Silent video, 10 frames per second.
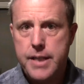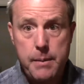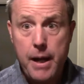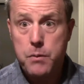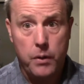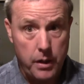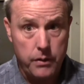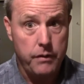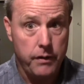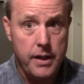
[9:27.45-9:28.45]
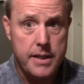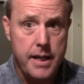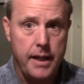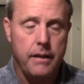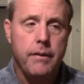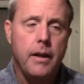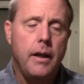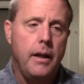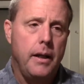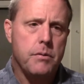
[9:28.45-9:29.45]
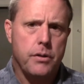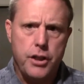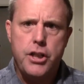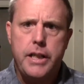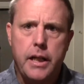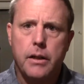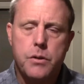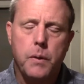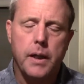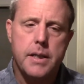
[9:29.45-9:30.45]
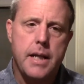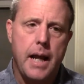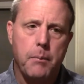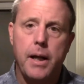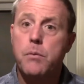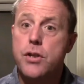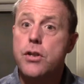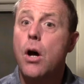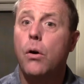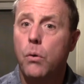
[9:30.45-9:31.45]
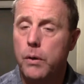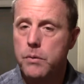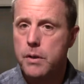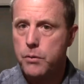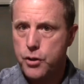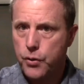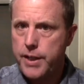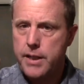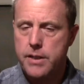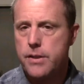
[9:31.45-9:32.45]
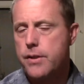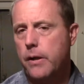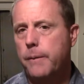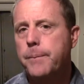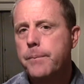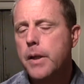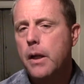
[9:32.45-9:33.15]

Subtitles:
T-Max 100, very nice negative. It was a Yashica twin lens camera, and it was snow. It was trees in the snow.